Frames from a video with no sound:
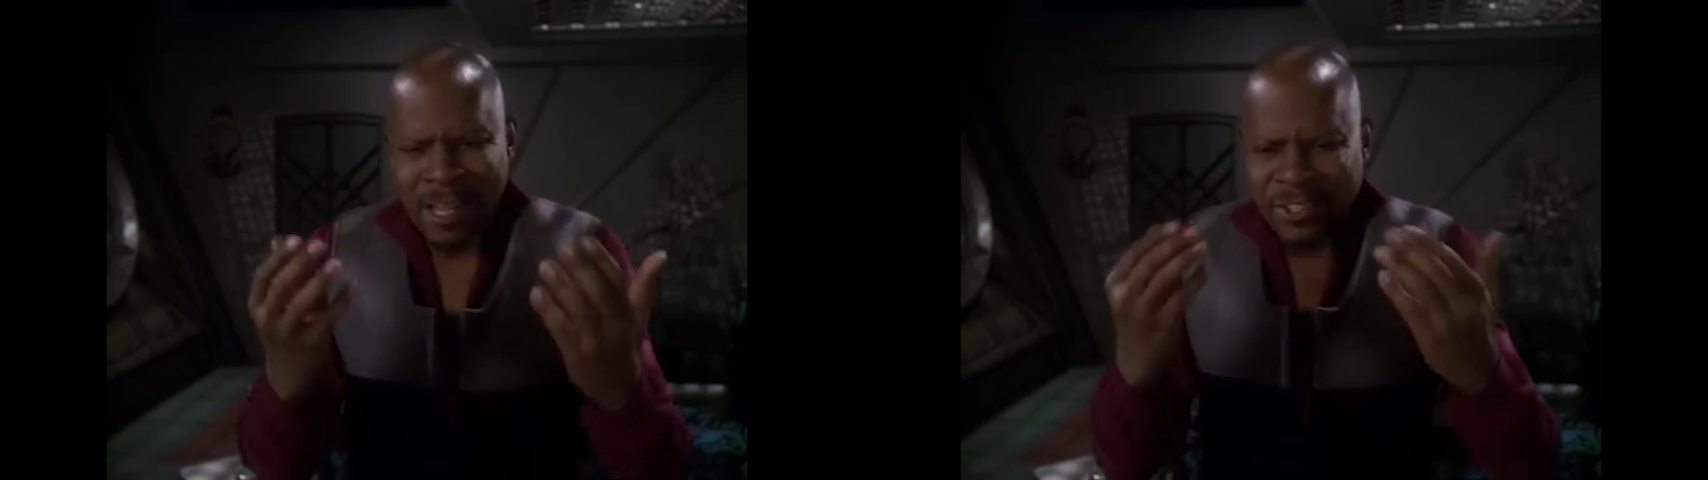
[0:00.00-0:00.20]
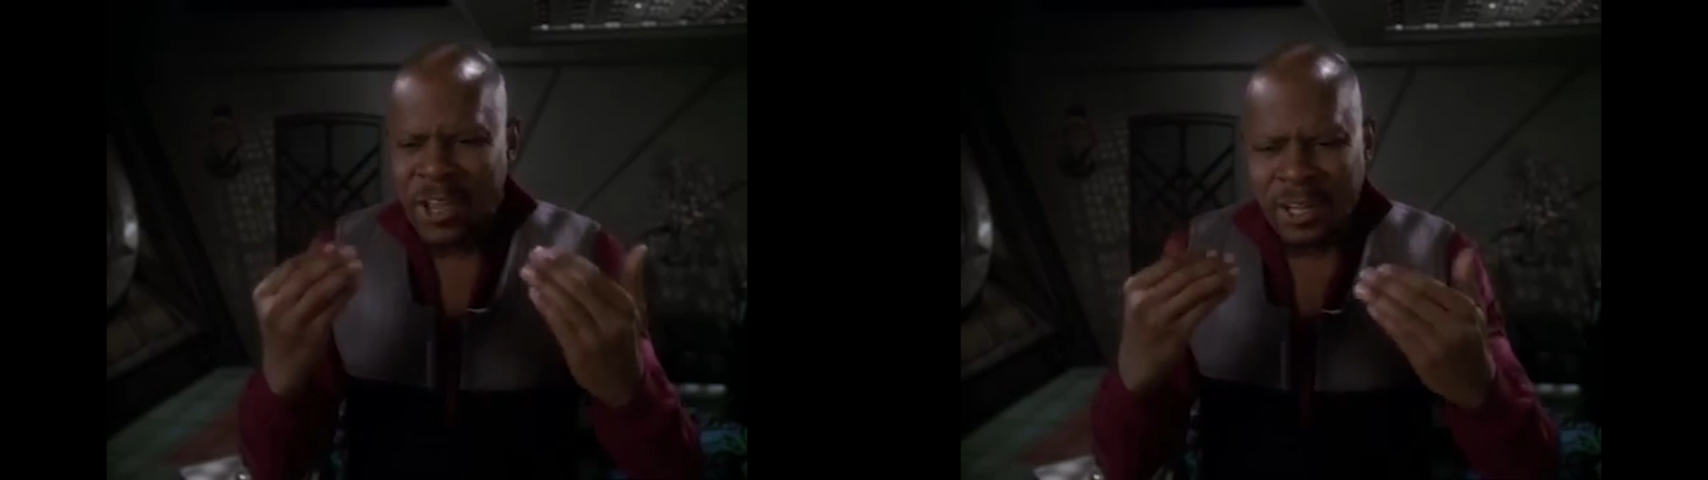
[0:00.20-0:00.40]

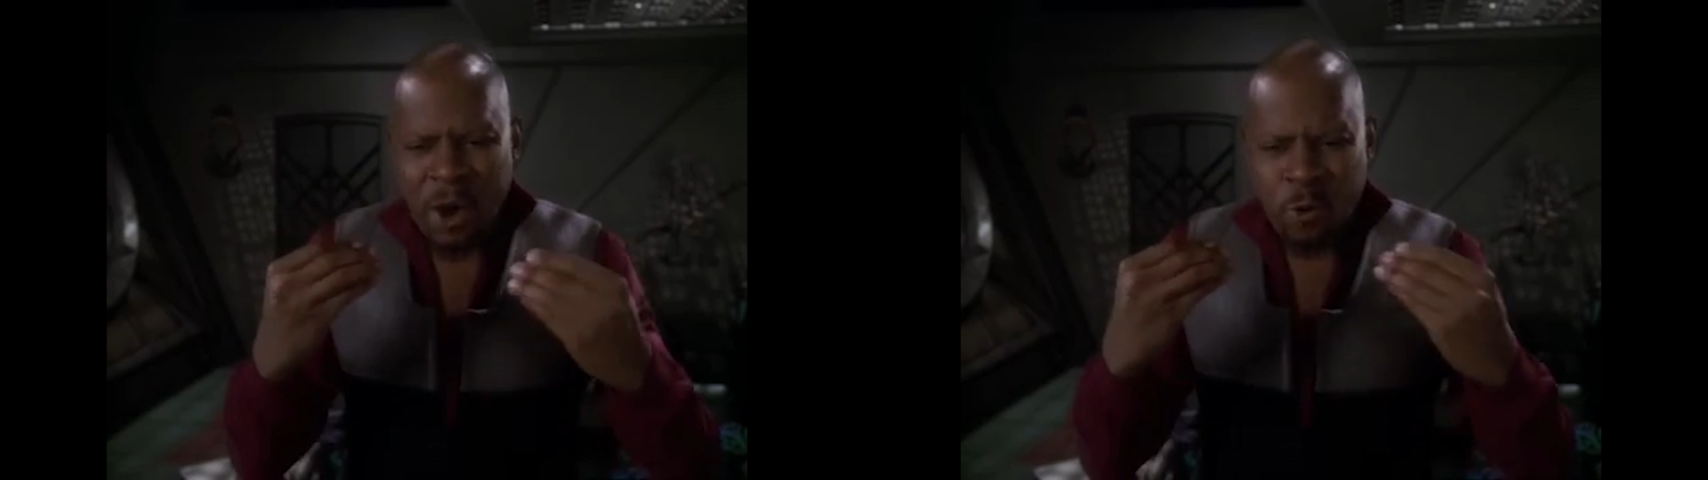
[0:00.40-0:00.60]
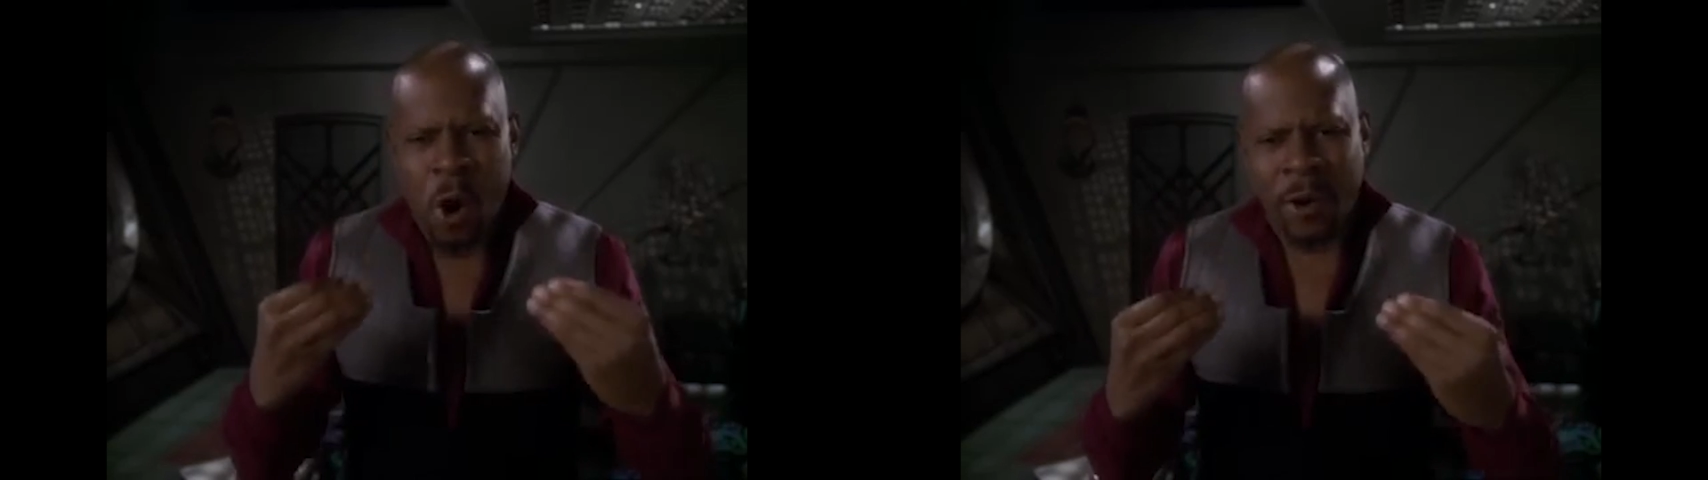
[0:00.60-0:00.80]
still
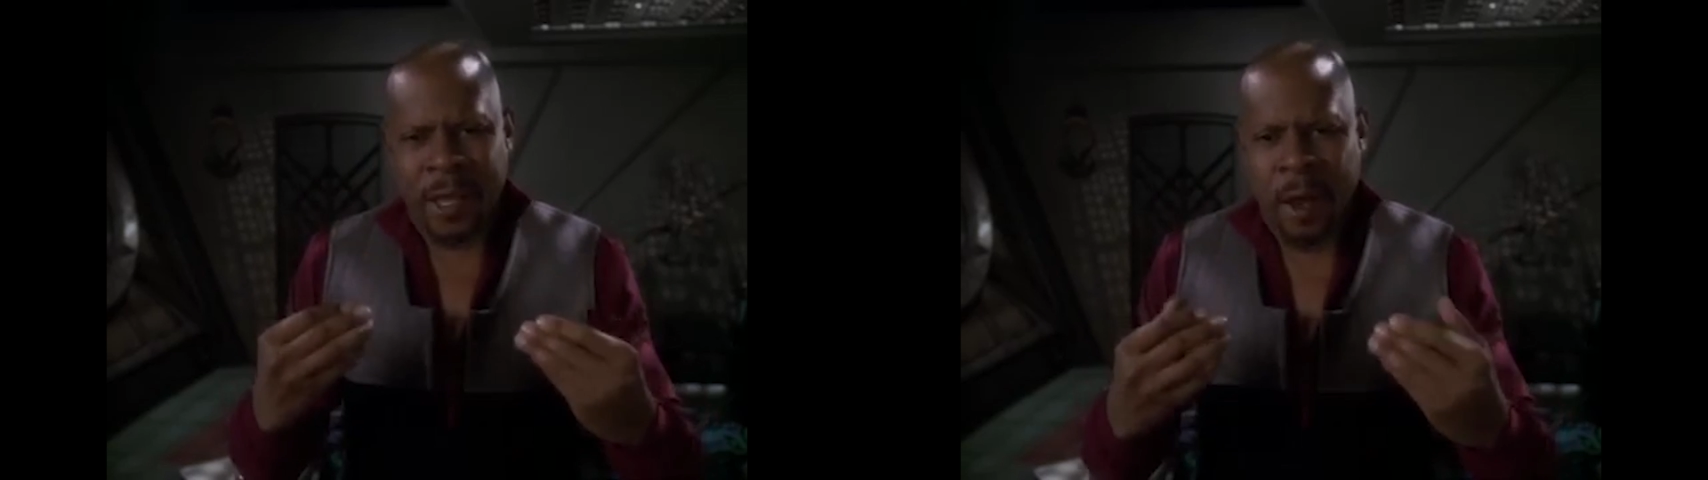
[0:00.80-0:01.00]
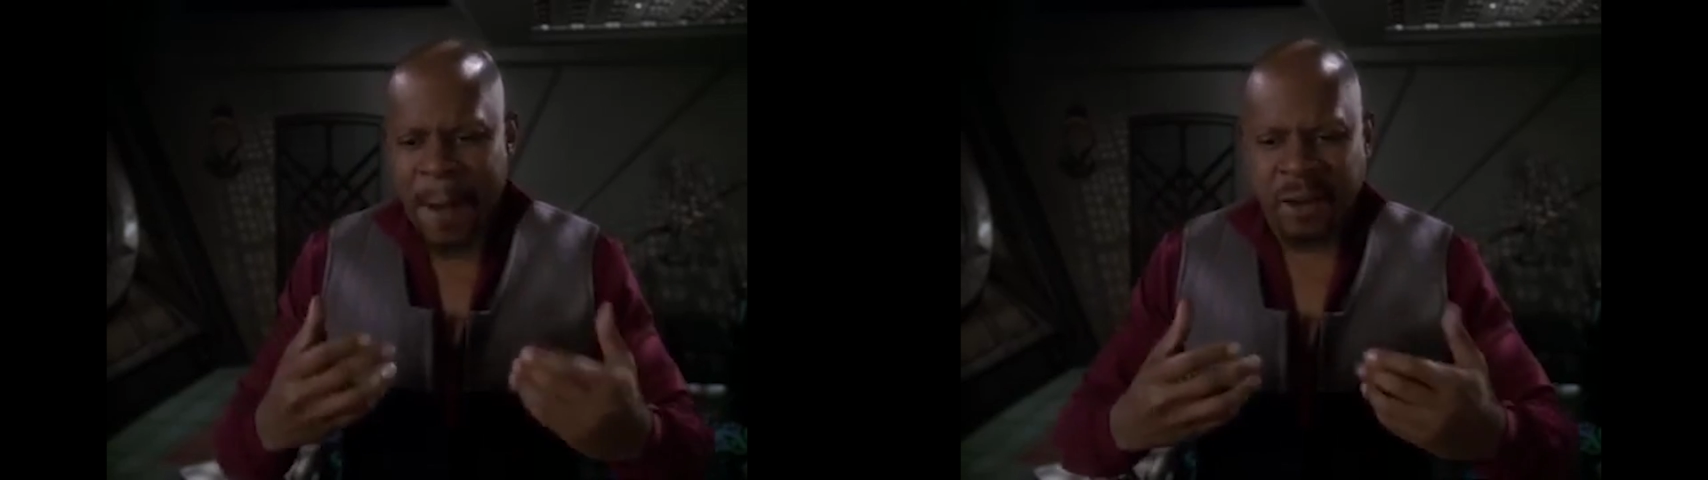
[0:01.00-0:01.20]

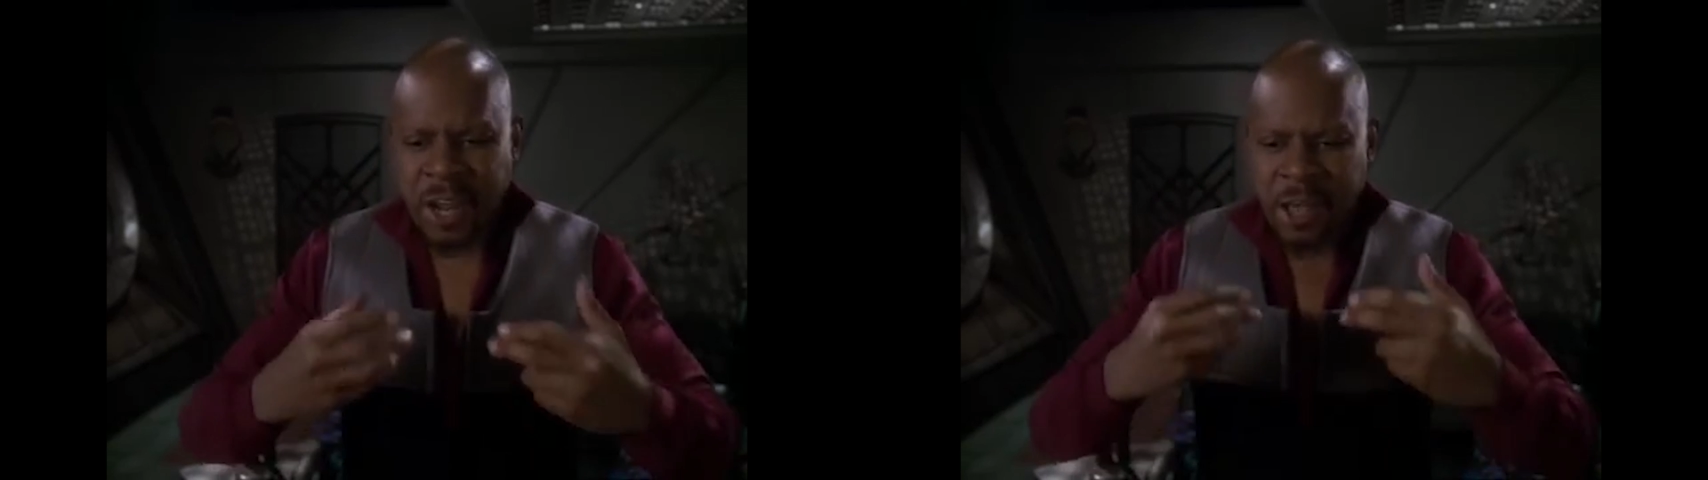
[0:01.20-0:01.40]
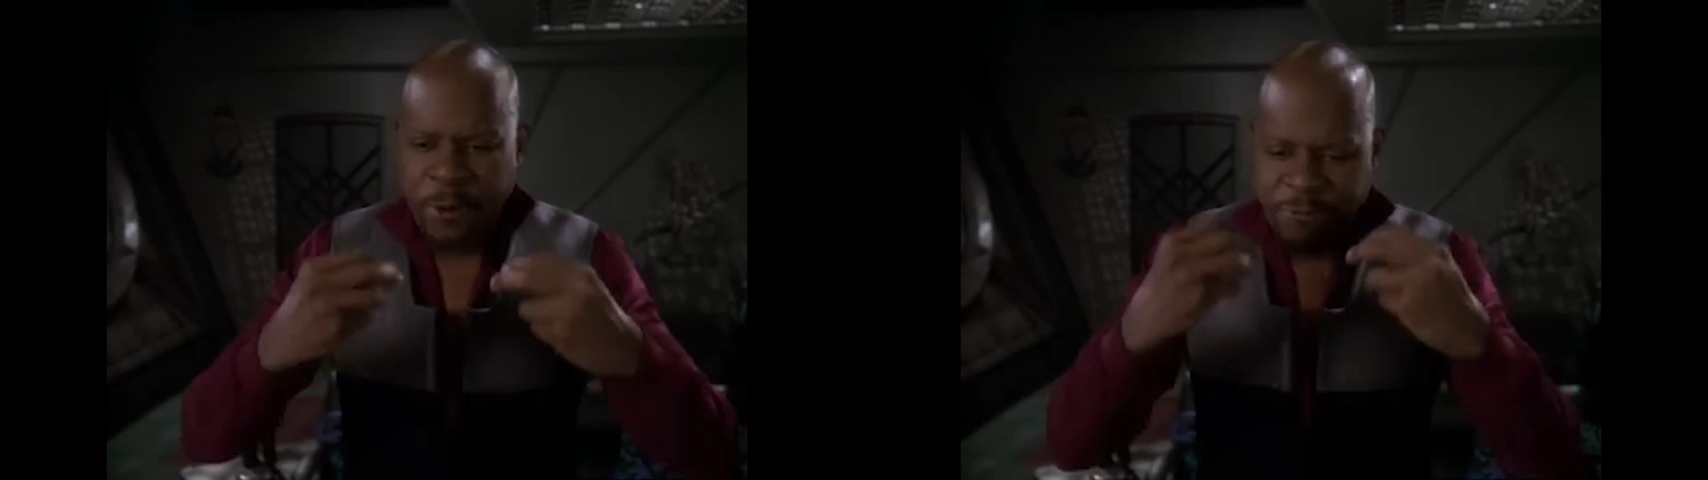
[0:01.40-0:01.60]
worrying
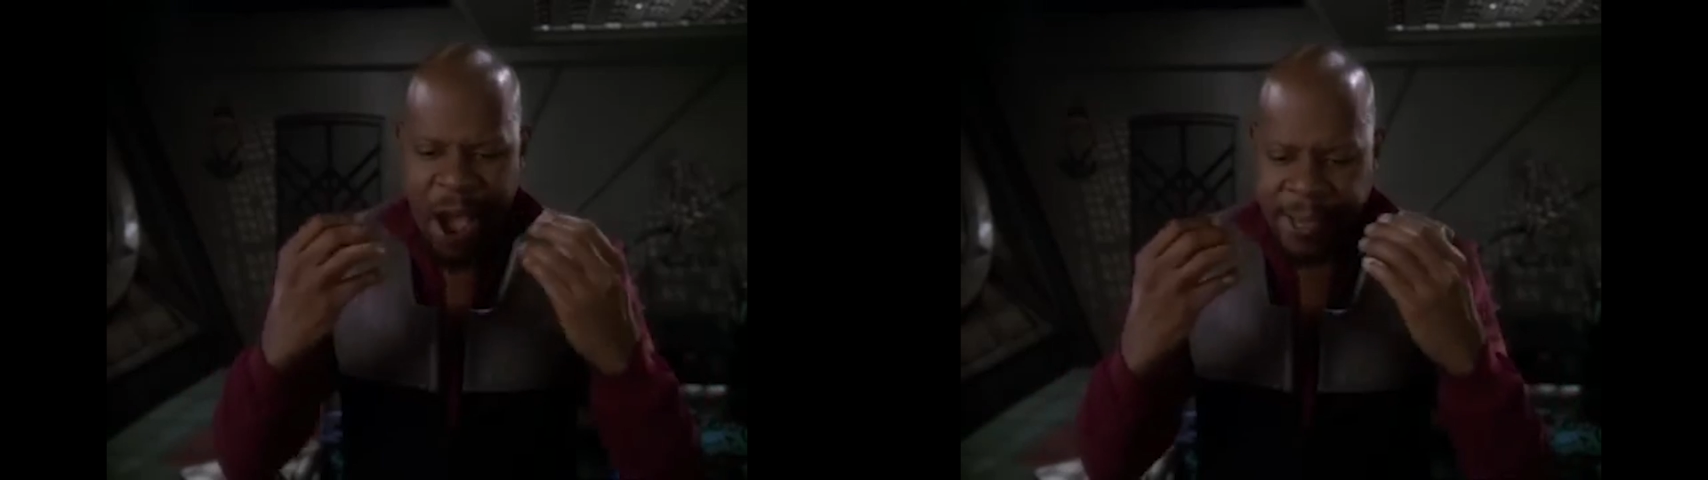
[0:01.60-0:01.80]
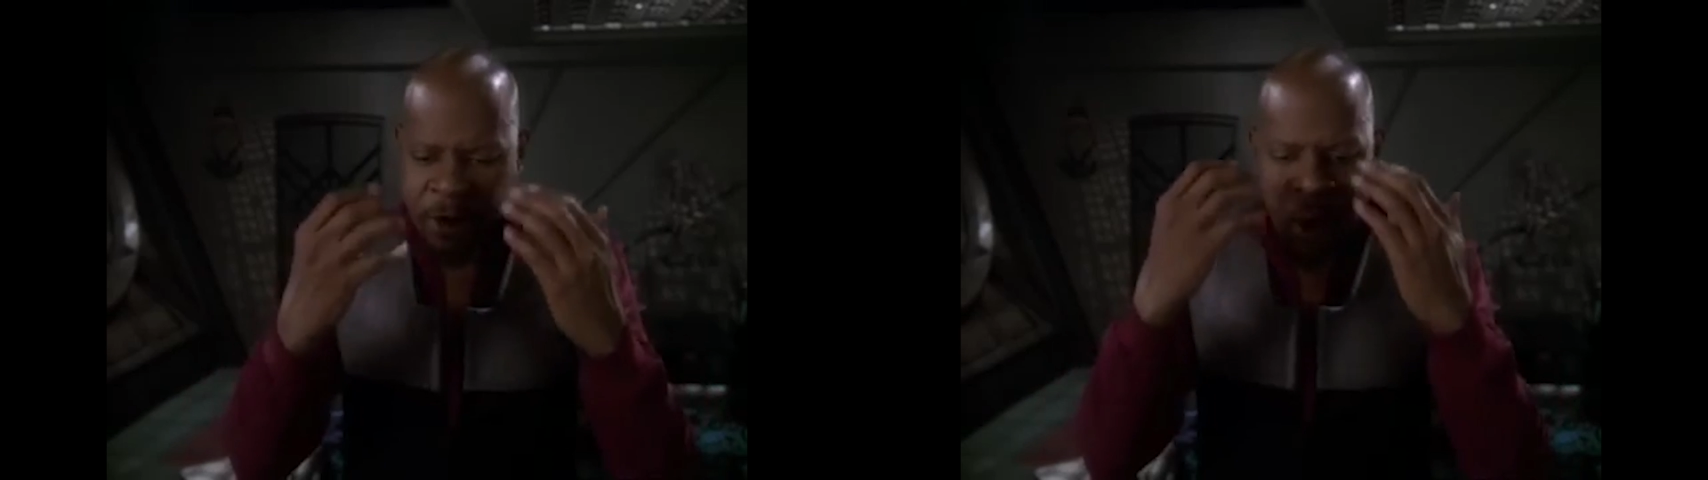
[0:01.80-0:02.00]
about the
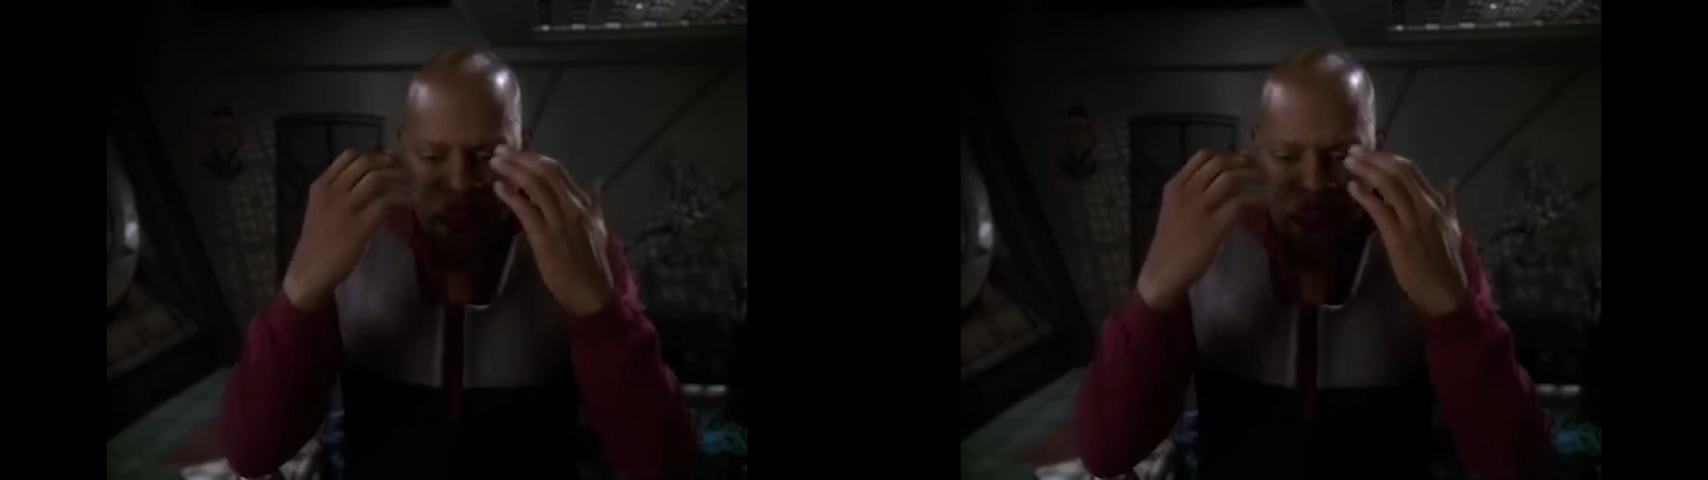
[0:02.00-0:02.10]
finer